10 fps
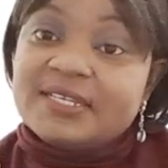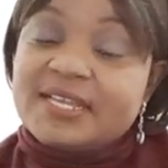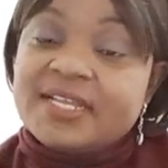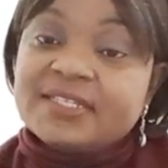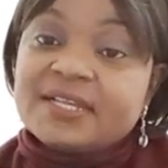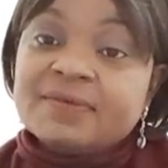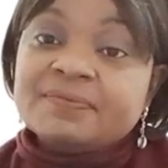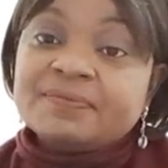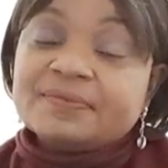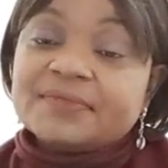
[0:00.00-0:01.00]
it's
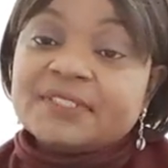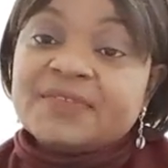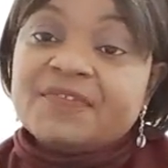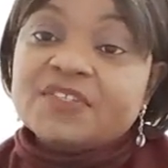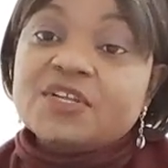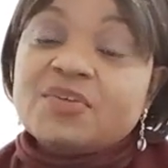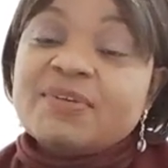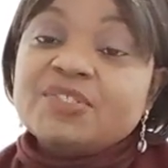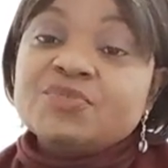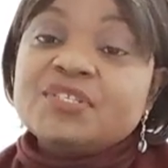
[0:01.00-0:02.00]
the first
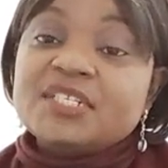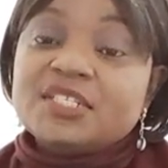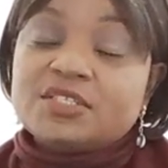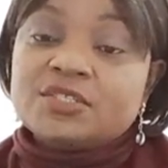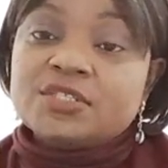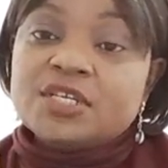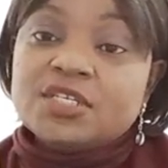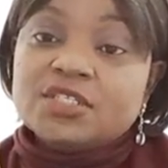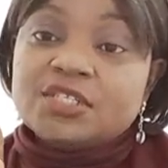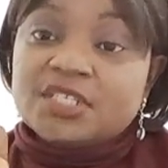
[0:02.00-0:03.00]
document you will need is
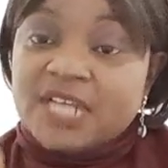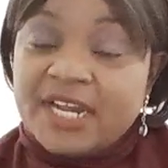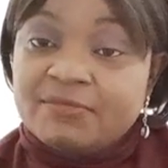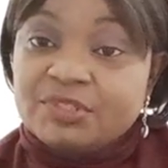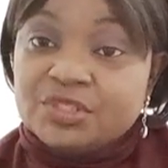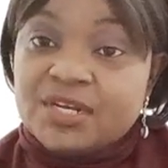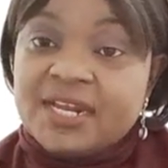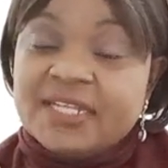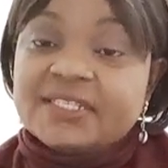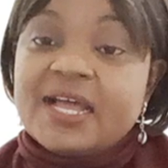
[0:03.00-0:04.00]
the admission
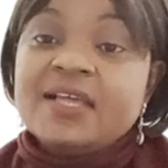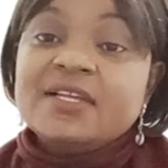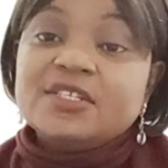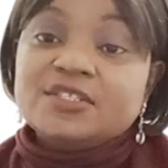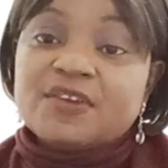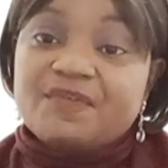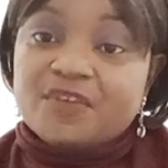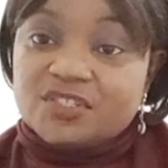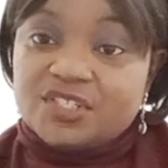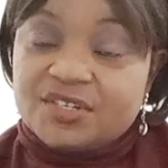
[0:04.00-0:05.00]
letter, your
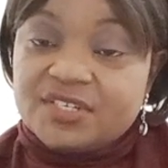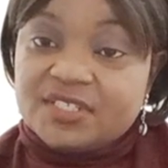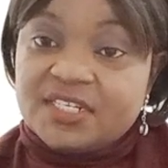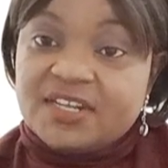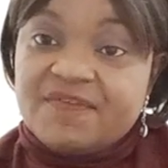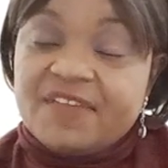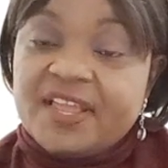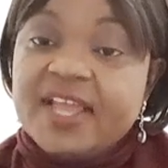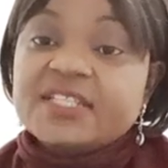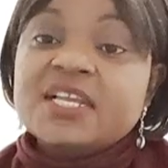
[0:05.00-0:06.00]
first degree
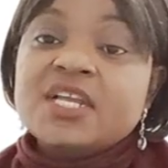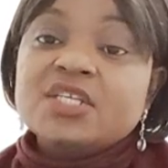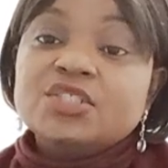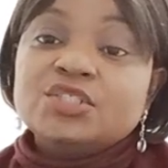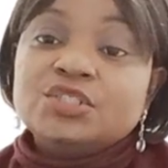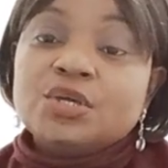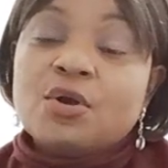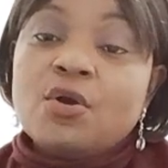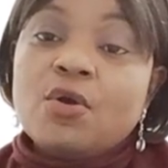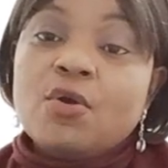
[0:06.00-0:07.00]
certificate,
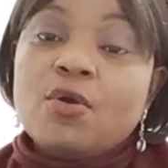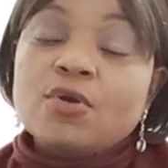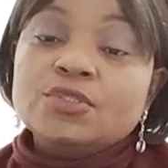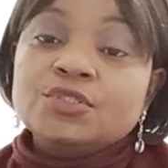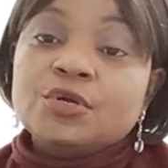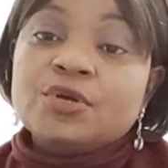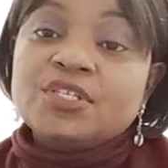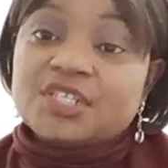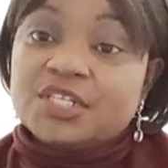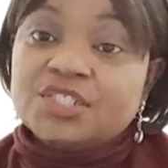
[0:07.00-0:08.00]
your
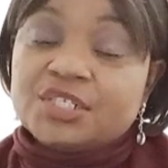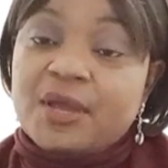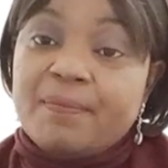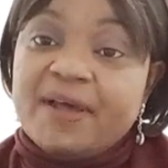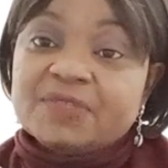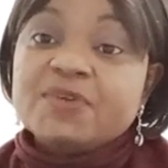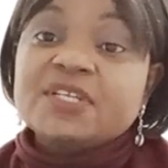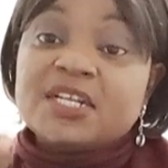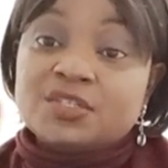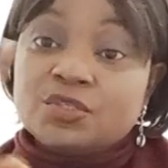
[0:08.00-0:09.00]
international
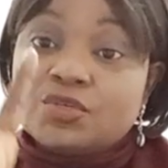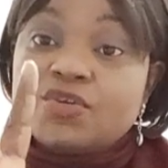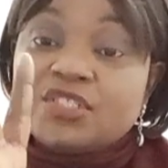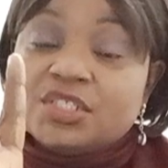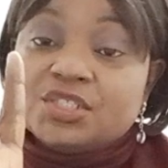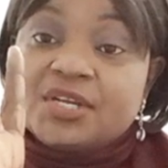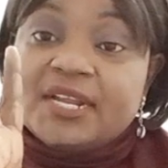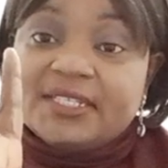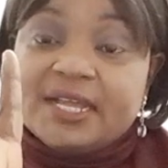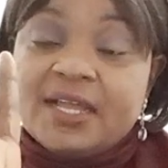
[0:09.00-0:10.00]
passport, and the authorization
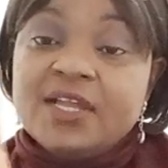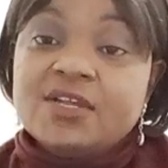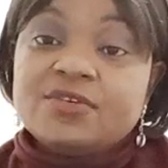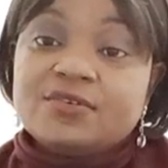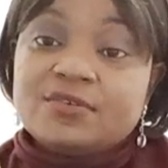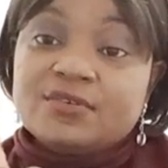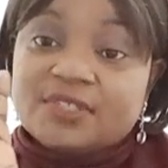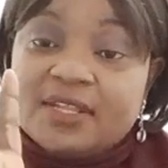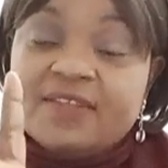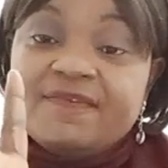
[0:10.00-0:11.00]
letter.
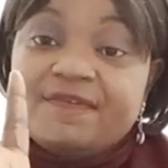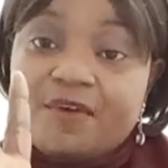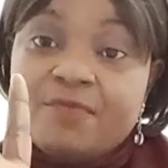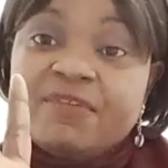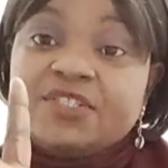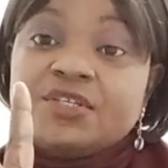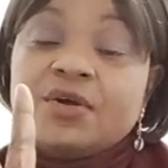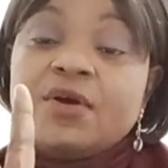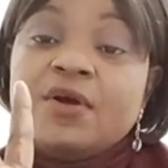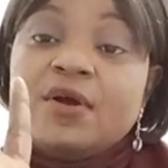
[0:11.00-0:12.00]
Those are the four
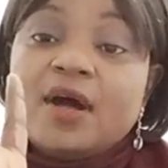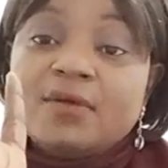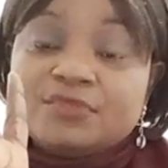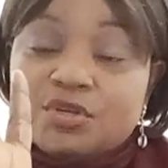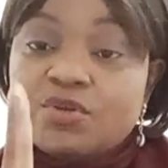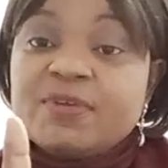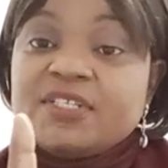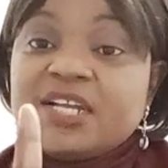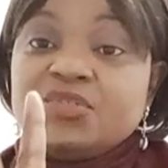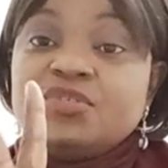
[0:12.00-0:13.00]
major
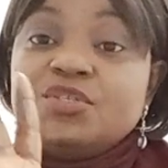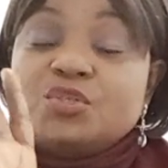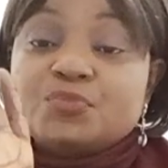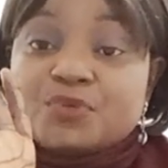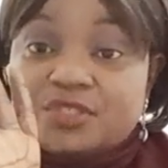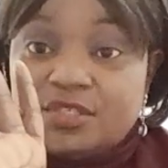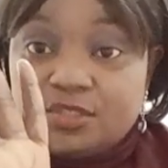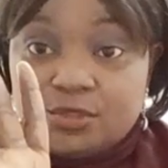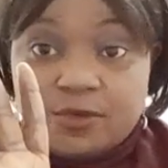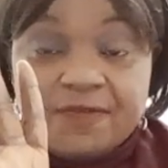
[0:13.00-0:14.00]
documents that you need to
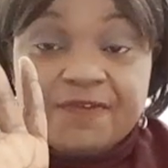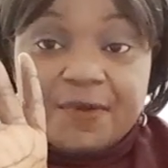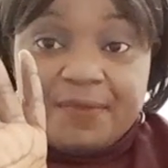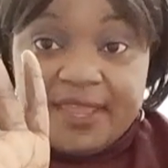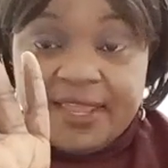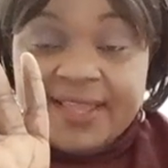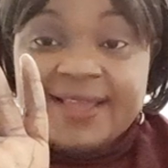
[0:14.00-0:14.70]
process your Form A.